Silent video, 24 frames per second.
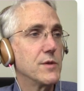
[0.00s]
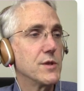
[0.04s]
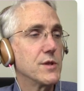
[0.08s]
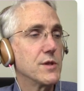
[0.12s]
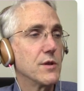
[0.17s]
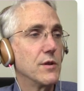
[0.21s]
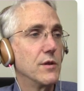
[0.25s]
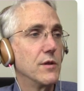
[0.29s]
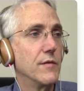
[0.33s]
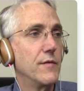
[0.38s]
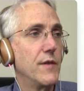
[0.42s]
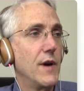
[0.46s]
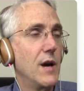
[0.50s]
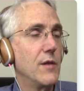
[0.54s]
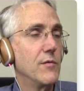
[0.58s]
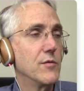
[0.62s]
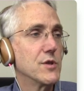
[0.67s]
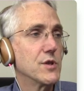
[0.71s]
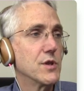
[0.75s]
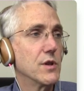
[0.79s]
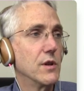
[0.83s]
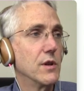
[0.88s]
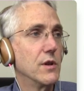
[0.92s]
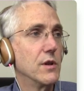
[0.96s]
So if I
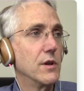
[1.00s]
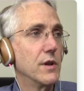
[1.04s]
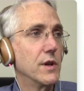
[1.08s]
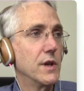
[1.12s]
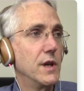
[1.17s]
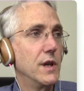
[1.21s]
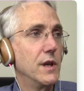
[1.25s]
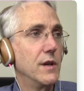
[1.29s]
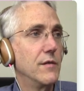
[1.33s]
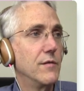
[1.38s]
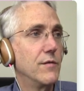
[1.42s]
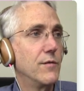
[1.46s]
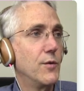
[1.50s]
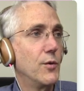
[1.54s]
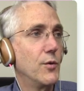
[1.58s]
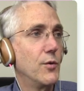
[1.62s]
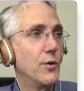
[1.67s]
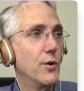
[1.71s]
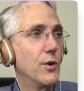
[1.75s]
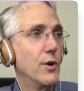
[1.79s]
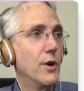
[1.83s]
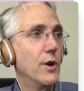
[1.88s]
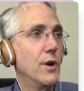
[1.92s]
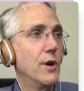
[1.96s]
was looking
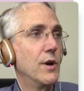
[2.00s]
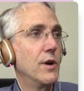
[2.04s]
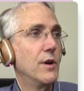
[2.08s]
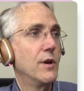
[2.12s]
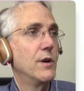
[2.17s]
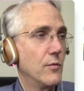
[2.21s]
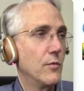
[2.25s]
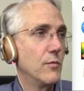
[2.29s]
for